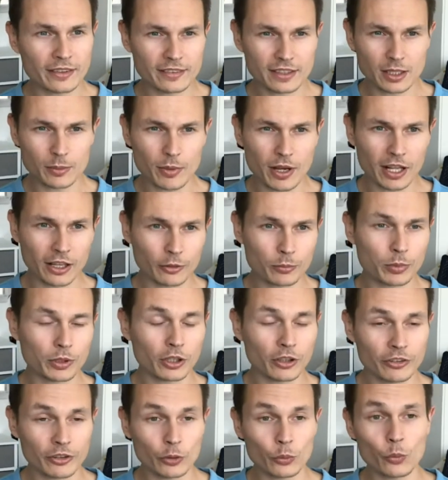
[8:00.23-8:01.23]
emails,
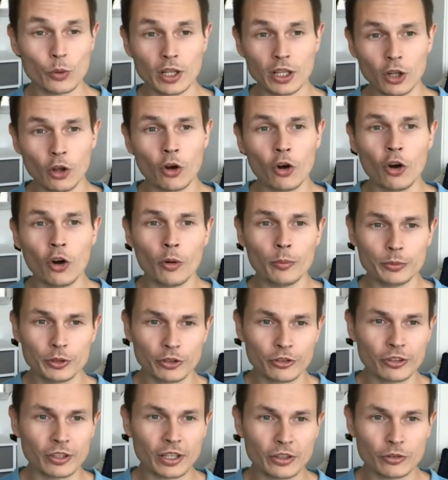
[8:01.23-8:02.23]
because it will harm your
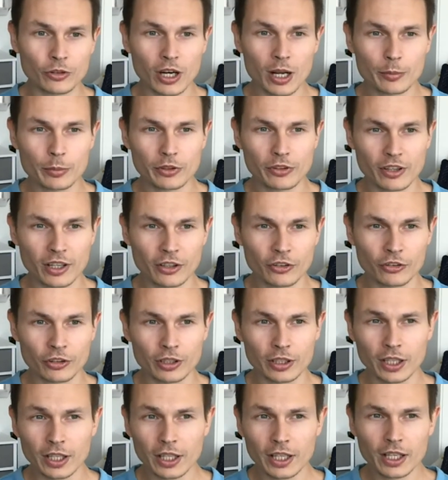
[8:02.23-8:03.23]
sender
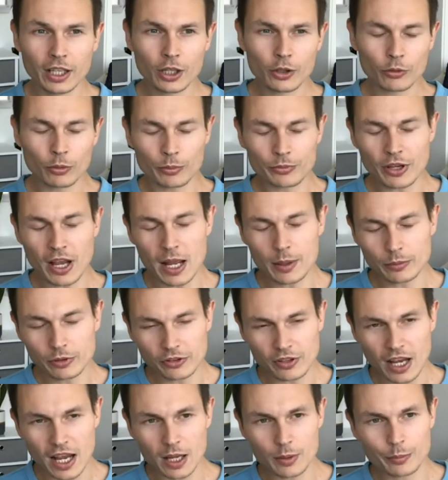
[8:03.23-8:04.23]
reputation. From time to
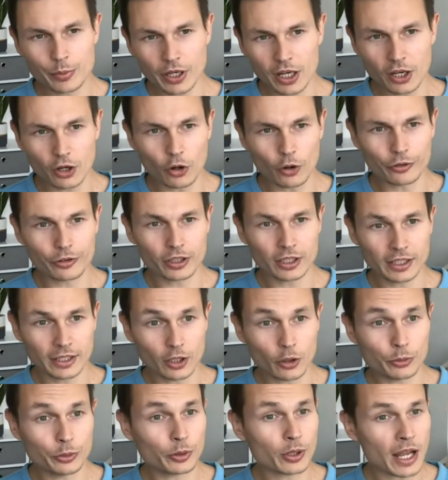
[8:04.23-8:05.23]
time, periodically,
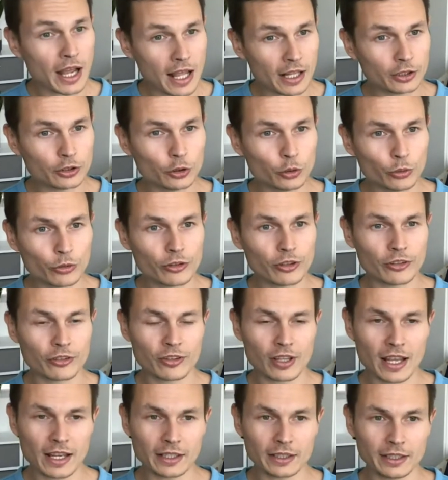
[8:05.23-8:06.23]
though, you can use this
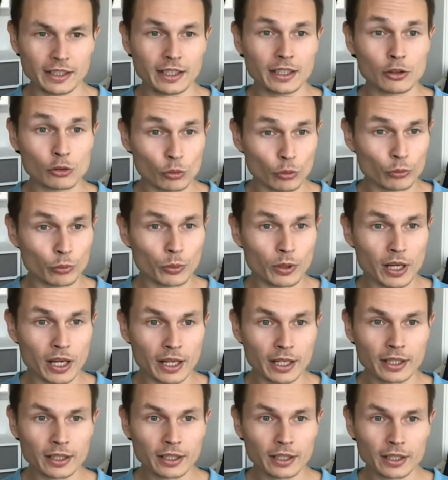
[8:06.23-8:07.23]
technique. It does
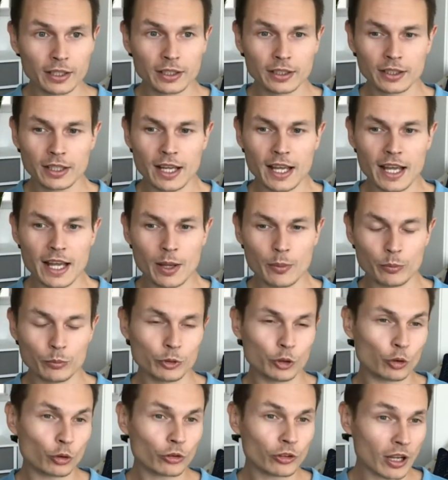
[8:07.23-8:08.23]
work.
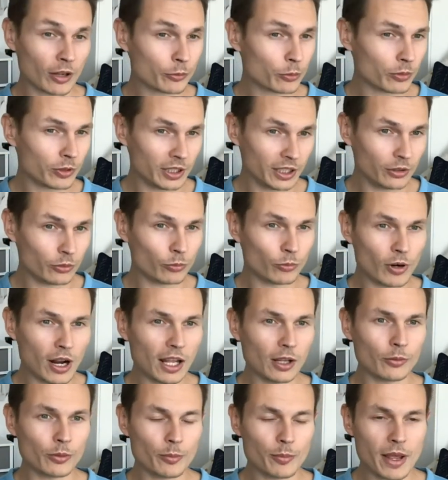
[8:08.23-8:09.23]
You just have to need
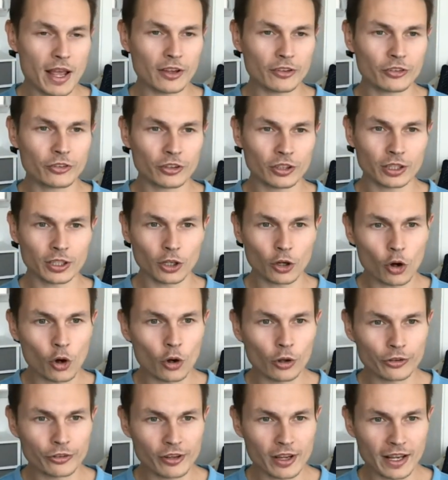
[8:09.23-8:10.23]
relevant messaging and
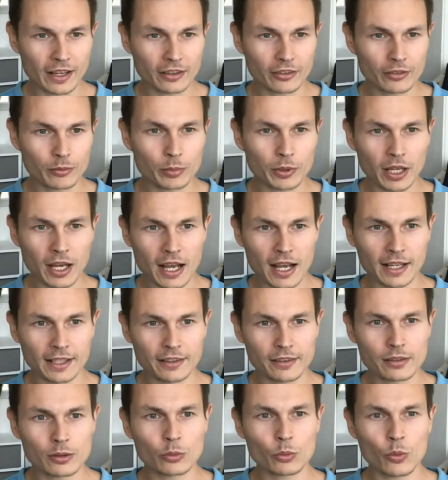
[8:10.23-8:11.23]
context
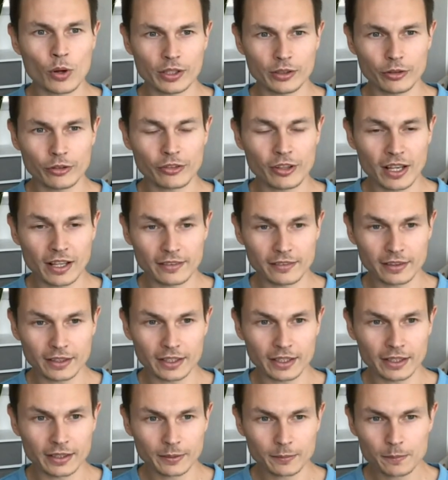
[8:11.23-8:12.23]
behind when you're sending
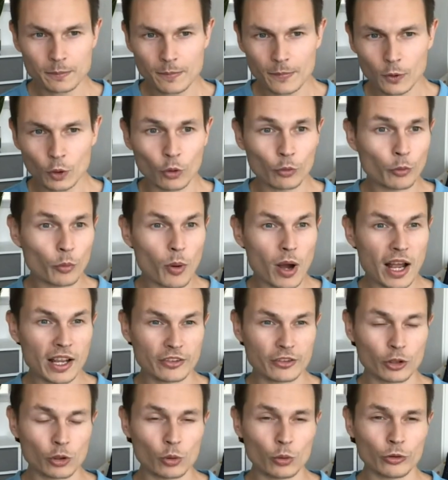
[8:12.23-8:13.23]
it.
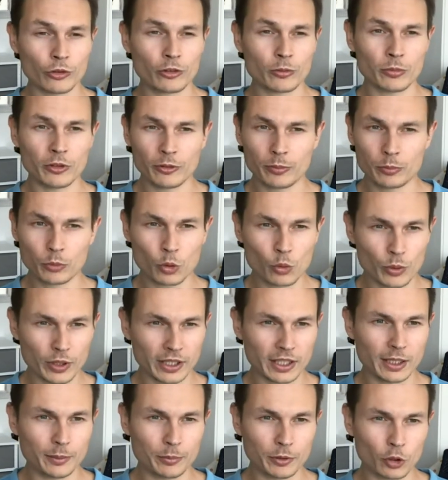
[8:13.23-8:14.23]
Otherwise, the customers
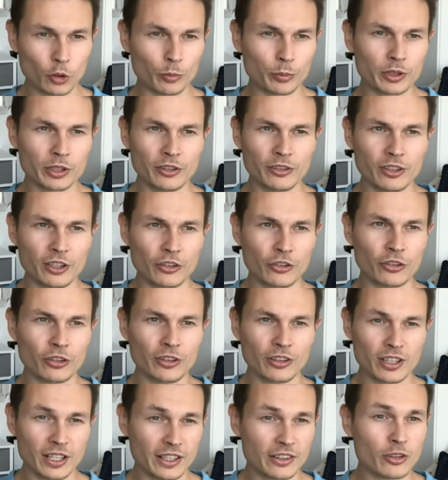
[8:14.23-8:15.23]
quickly become
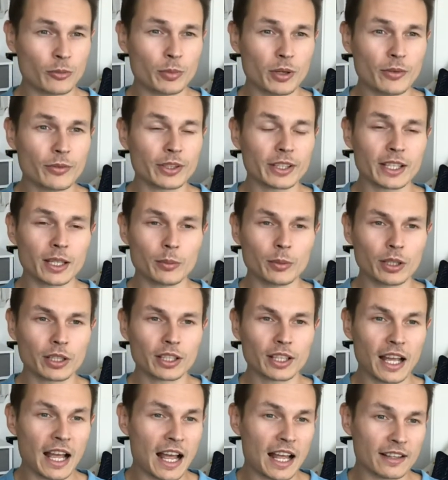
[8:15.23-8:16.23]
conditioned that it's a bit of a
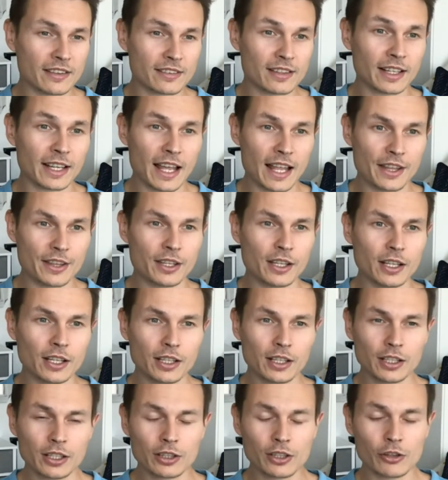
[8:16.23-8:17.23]
gimmick. And again,
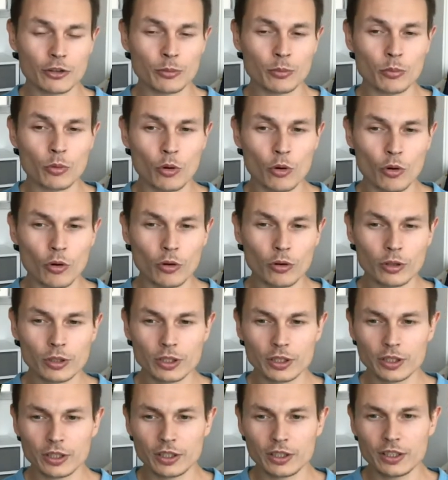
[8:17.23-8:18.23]
there's more
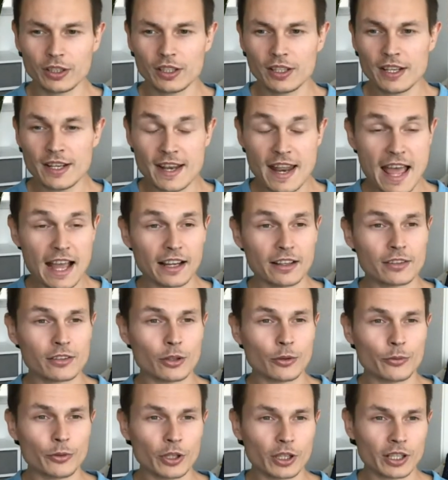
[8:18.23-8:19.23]

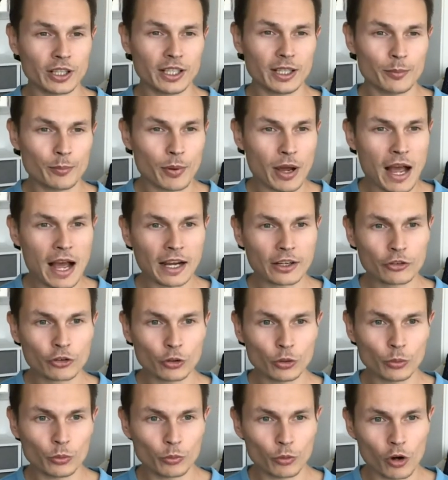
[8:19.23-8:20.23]
negative that can impact
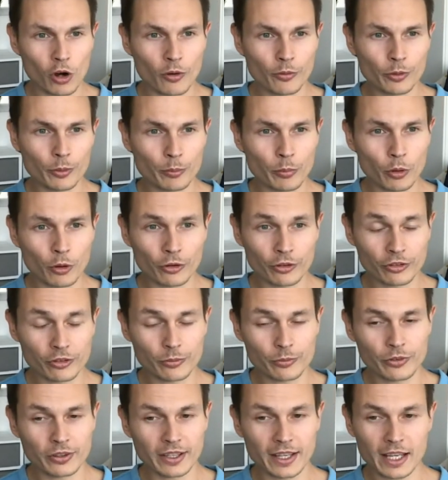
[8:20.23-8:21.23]
you rather than
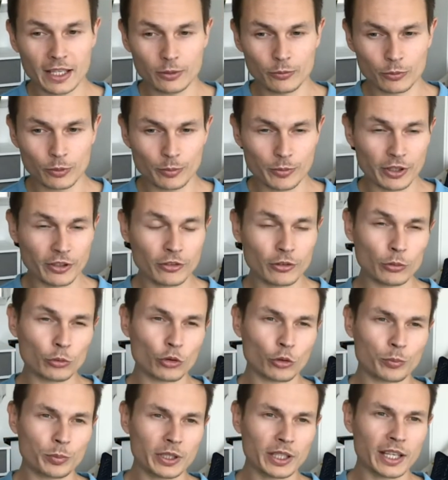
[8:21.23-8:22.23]
positive to gain from this. So
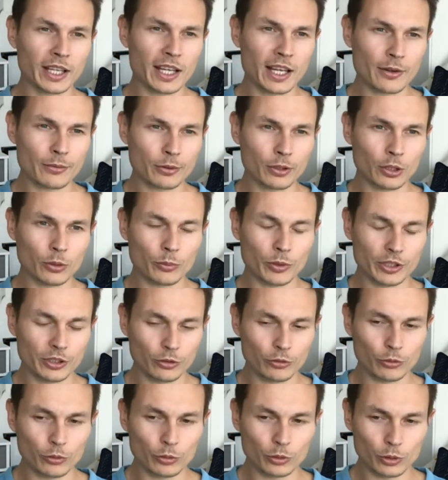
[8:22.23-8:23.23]
just be careful when you
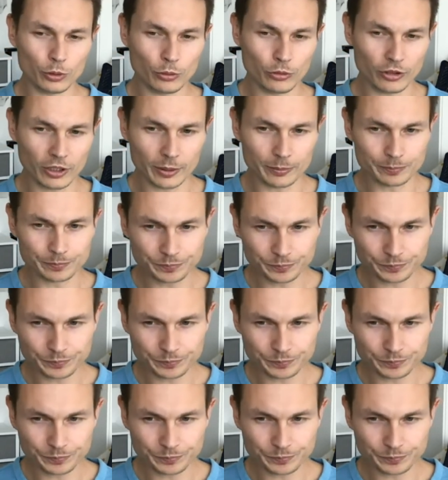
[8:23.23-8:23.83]
do use it.